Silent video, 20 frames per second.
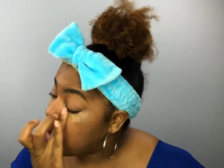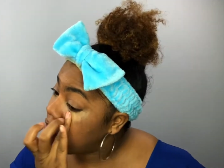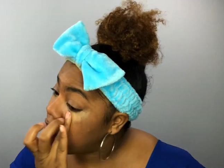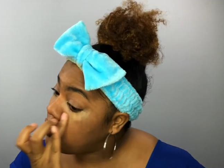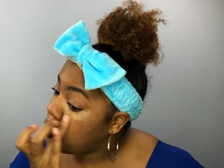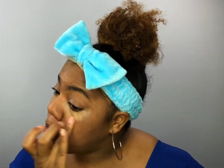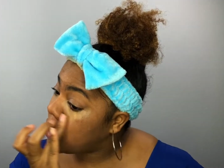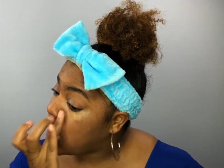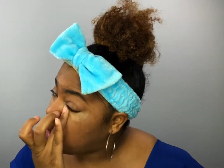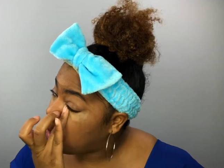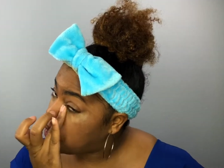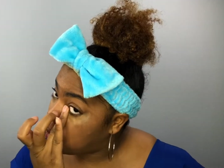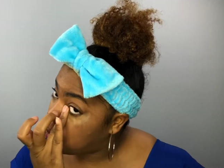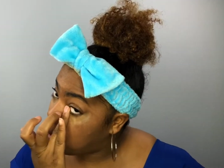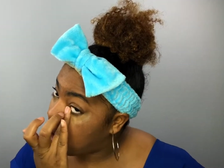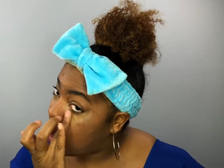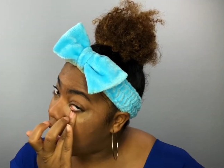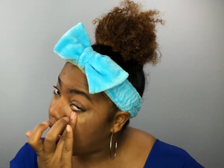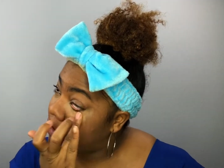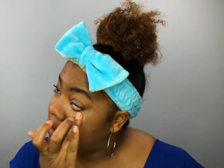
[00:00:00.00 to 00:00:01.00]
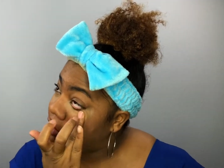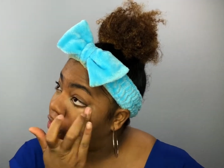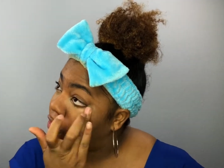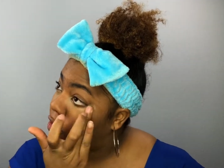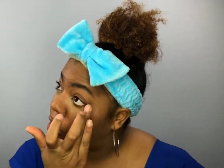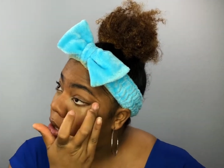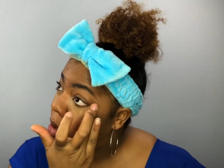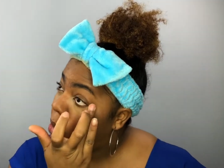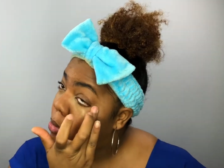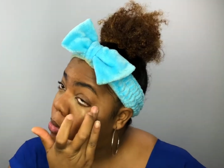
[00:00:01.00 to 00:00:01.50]
Even when I do have
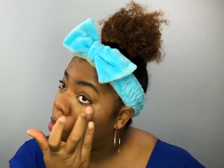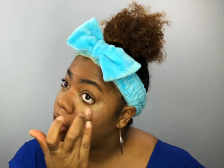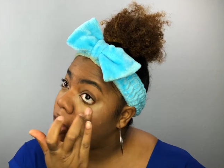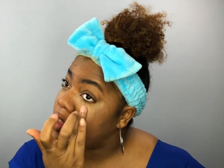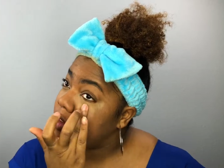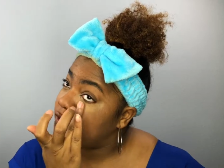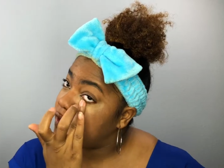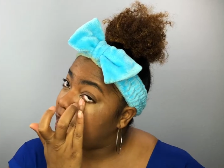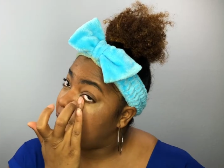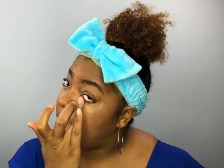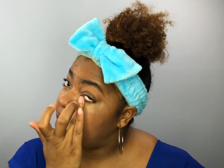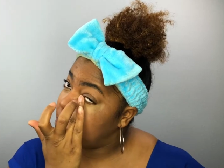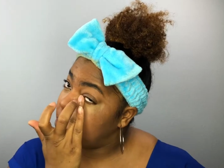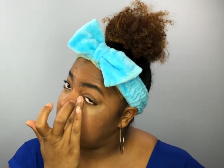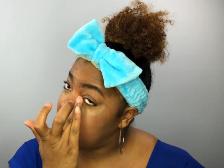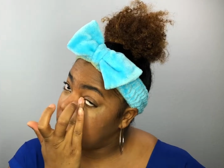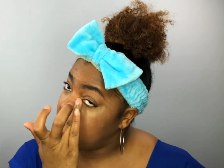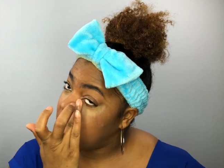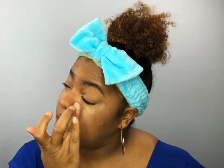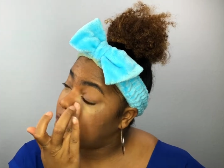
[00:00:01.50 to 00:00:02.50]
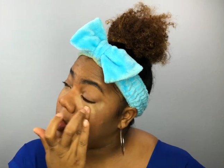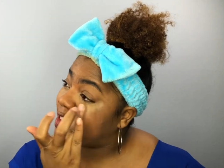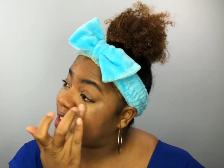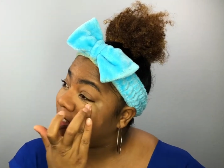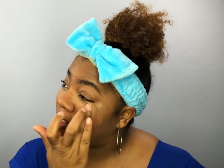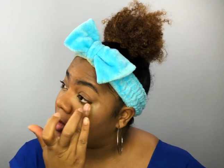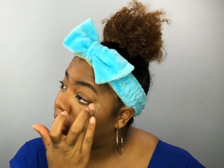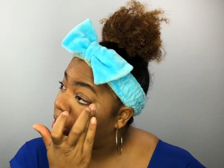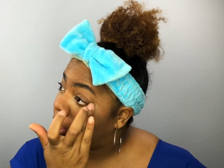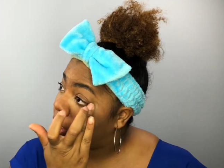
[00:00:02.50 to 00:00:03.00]
more than 5
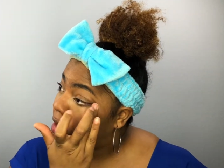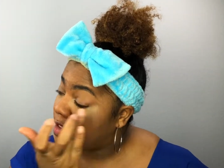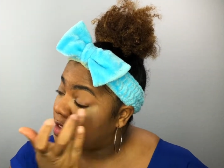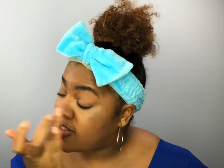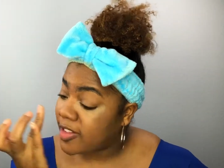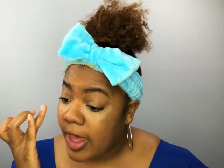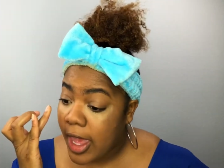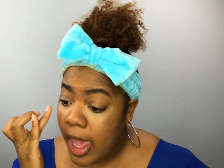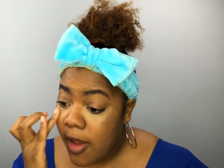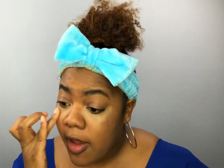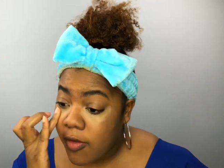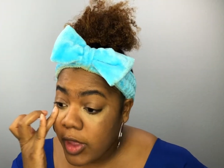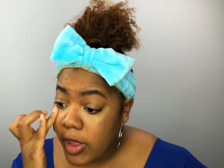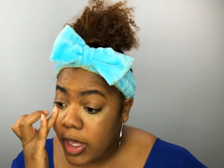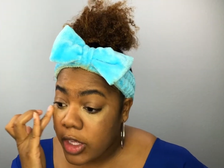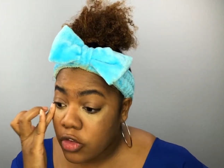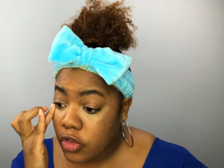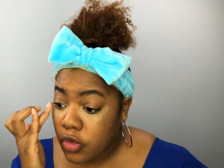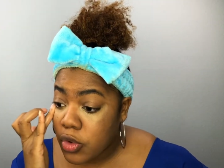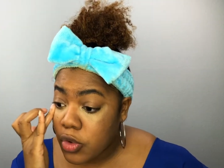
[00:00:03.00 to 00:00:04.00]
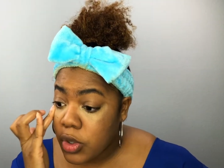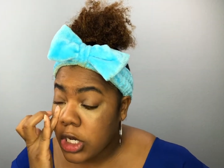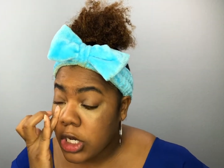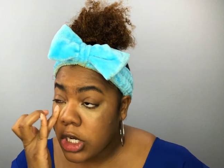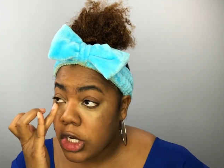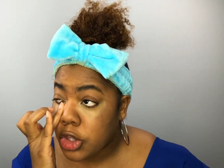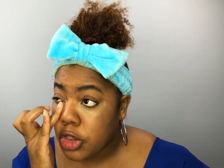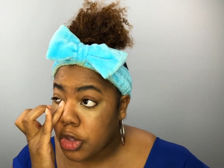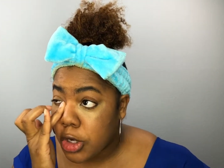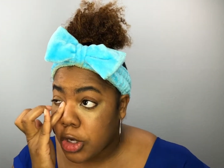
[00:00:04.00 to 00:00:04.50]
minutes, say I have like 20
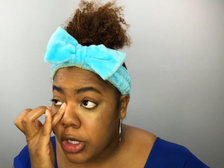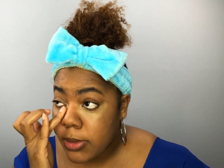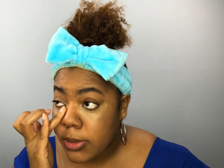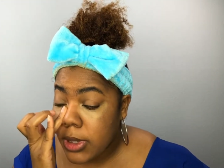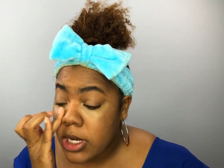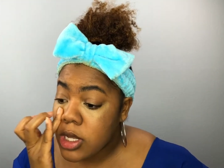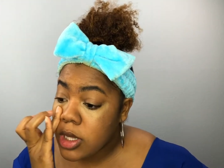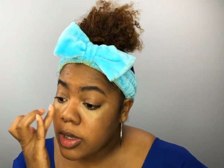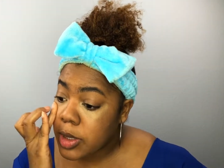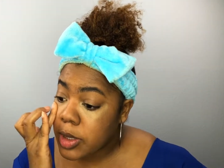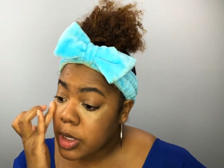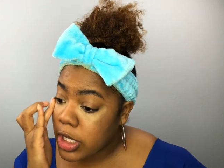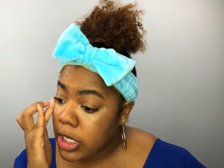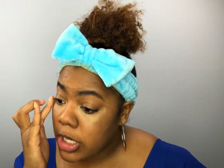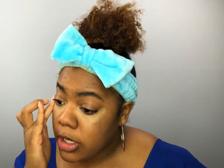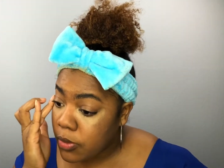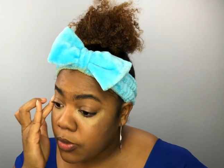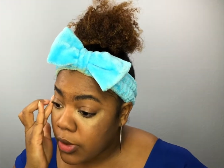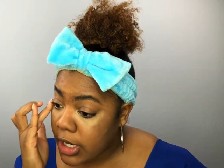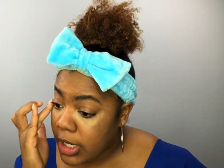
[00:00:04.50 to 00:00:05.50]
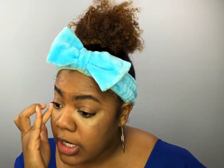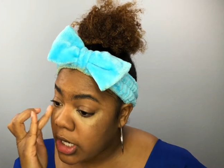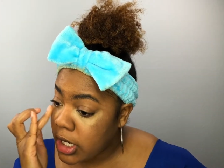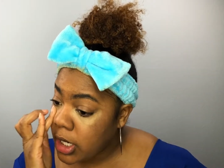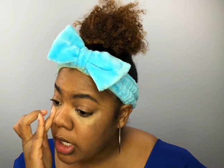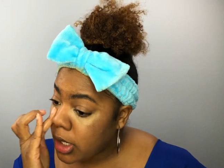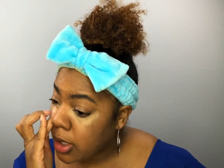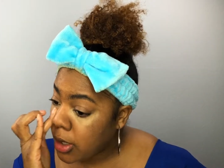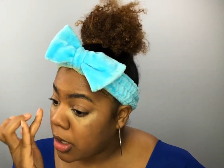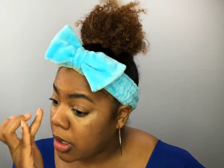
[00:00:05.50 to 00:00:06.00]
to 30 minutes to get ready,
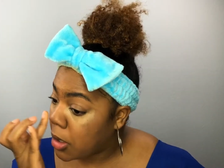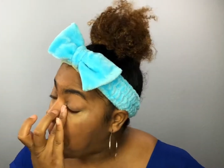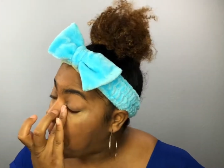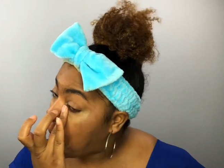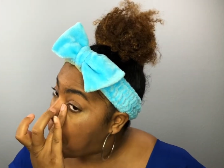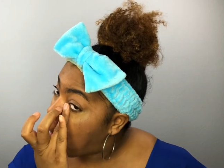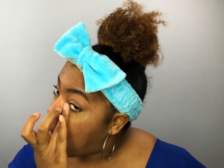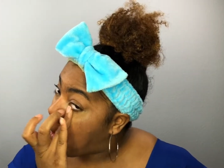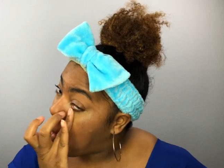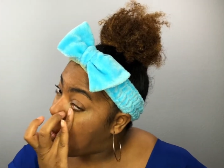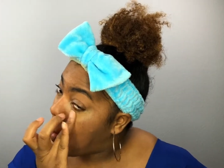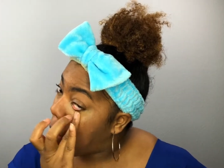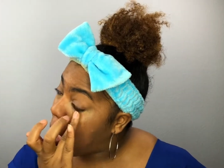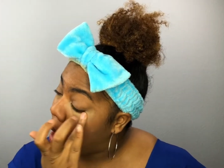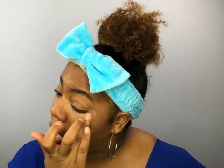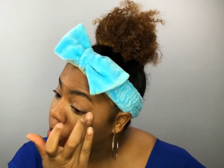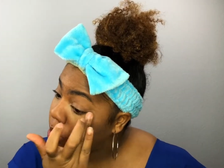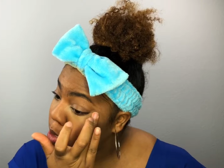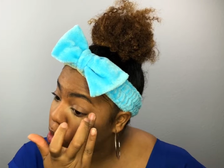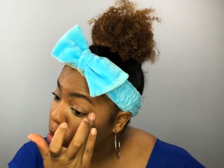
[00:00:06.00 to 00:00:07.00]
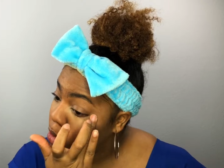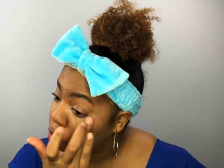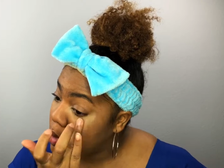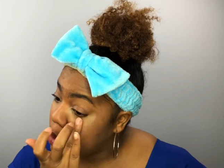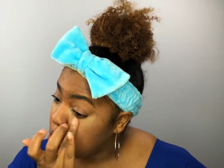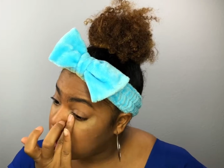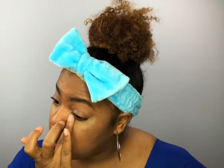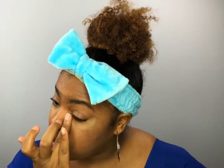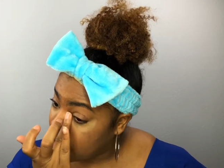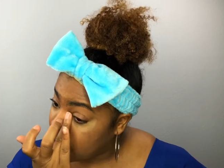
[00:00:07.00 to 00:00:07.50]
I still will
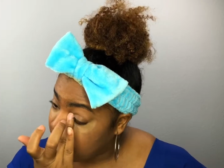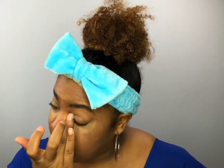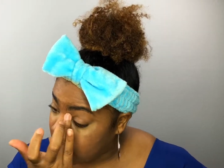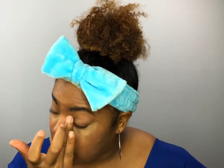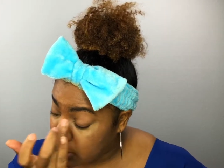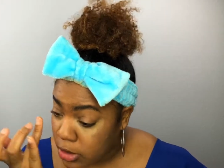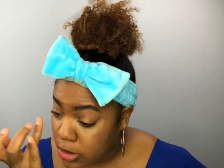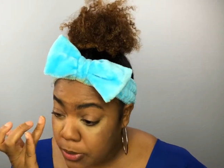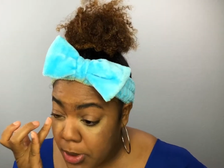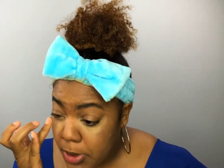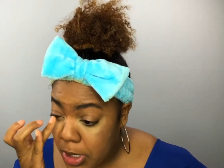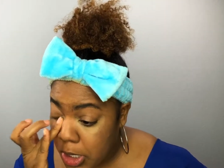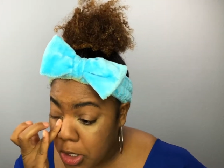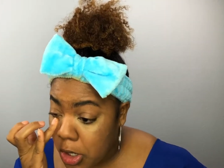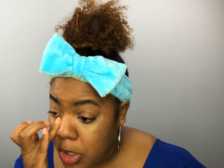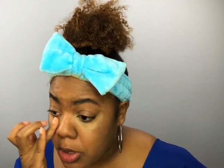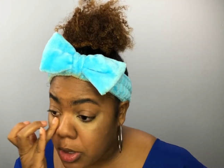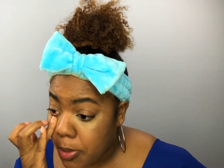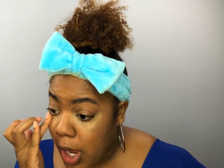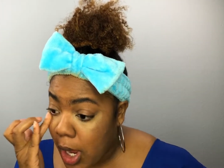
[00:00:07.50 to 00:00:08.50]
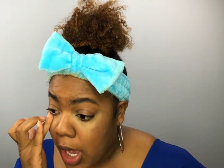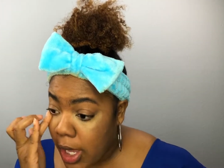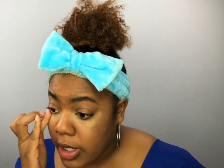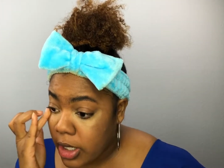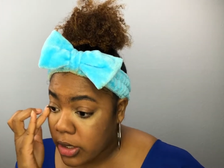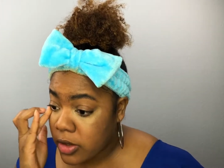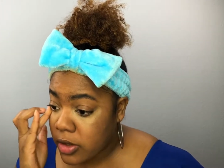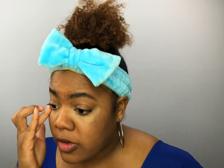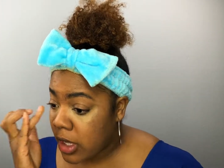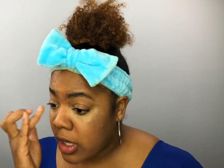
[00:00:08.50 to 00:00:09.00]
use my finger depending on the
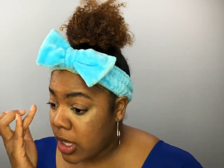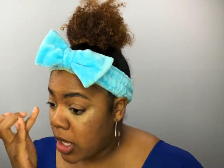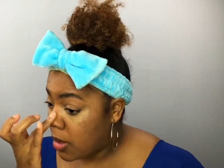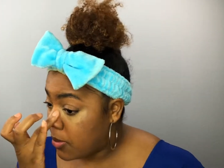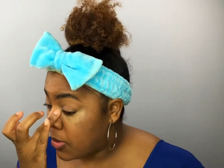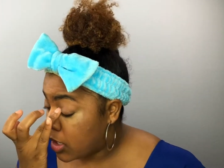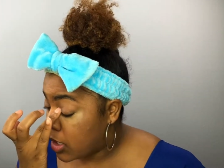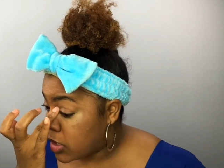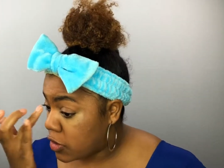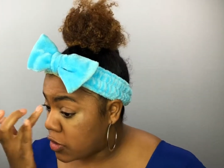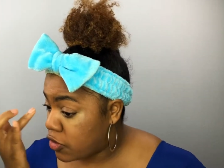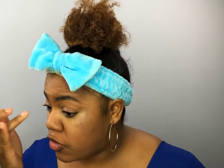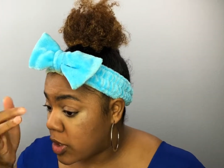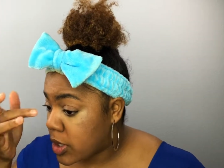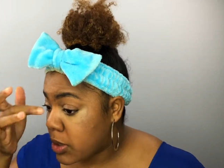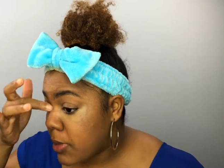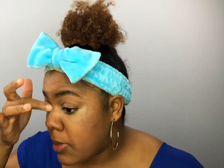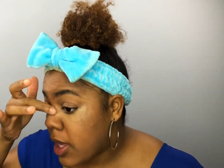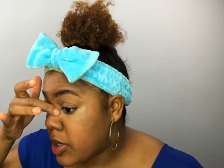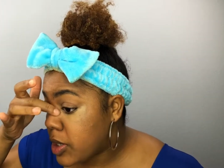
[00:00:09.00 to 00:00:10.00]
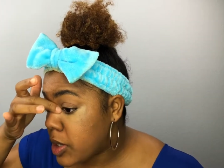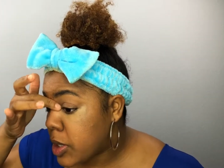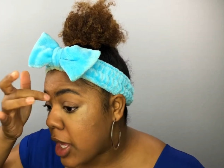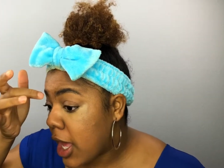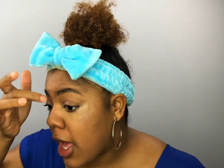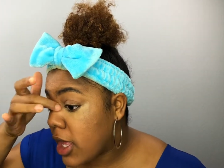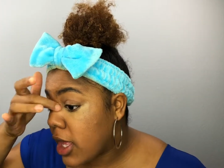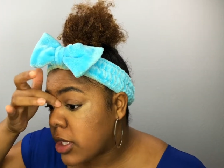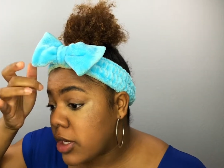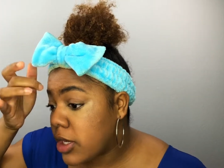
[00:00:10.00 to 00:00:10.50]
product, because it's just my
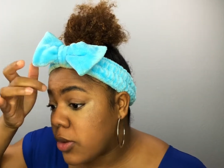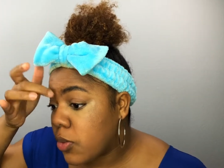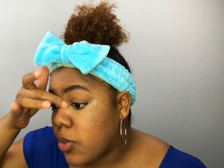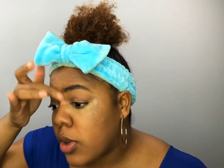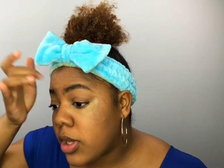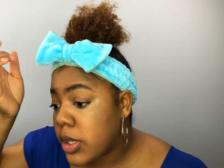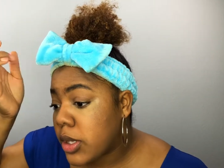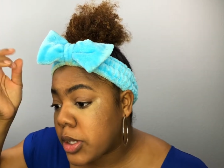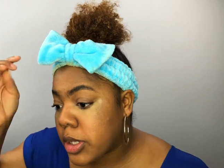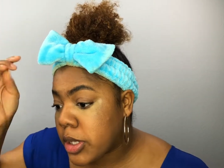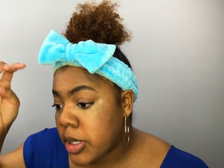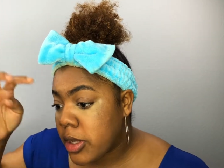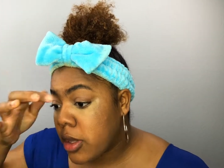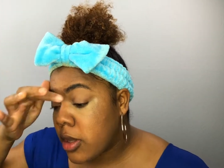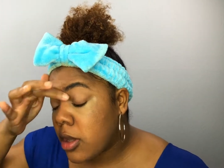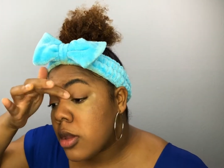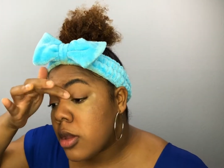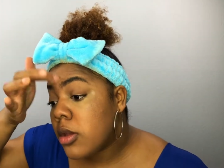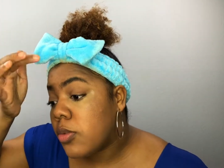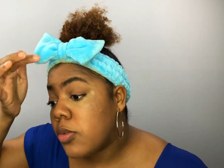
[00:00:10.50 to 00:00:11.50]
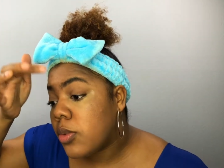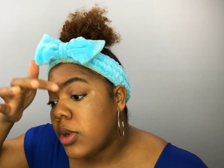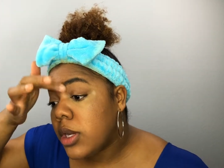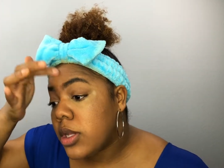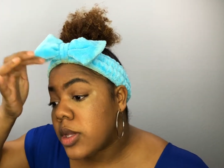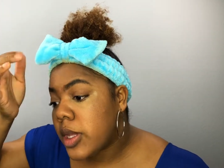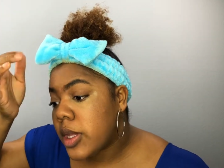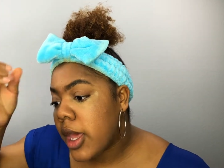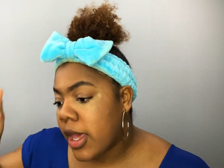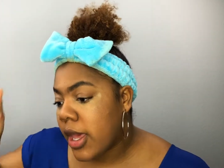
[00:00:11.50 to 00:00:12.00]
style and what
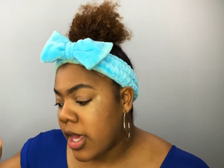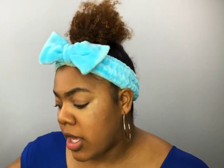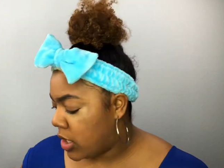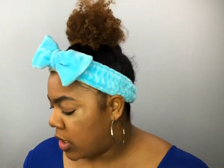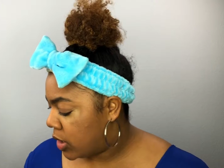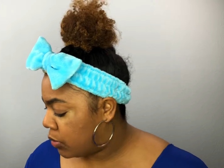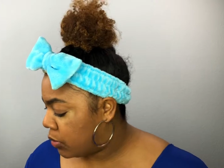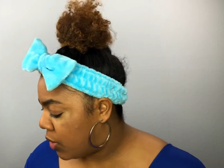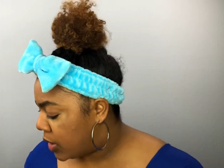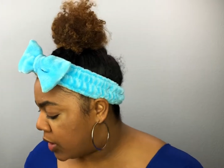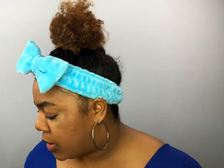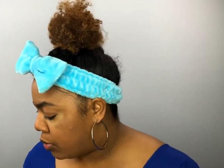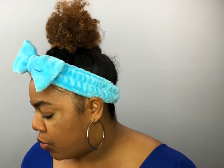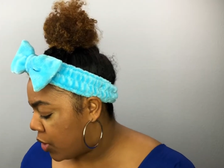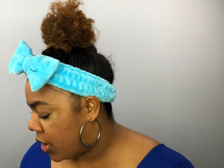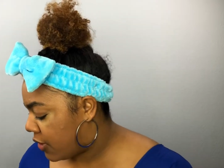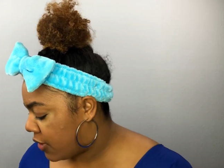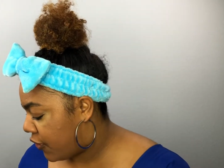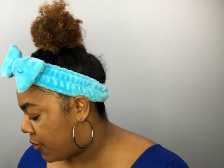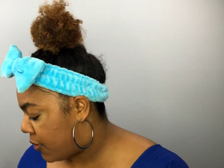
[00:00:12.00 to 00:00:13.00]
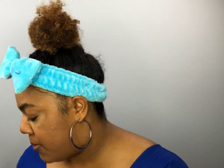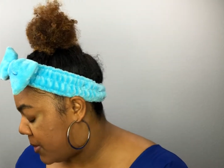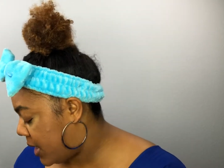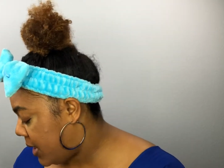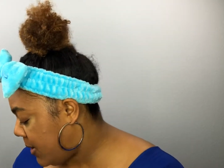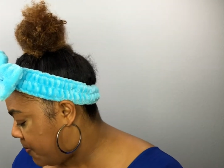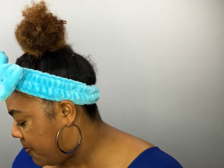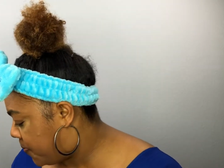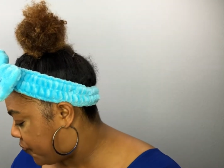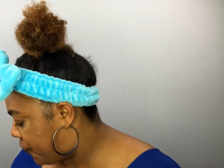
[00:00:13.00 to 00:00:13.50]
is that? And it's what's worked for
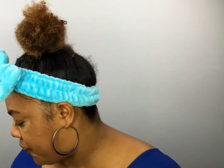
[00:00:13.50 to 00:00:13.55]
me.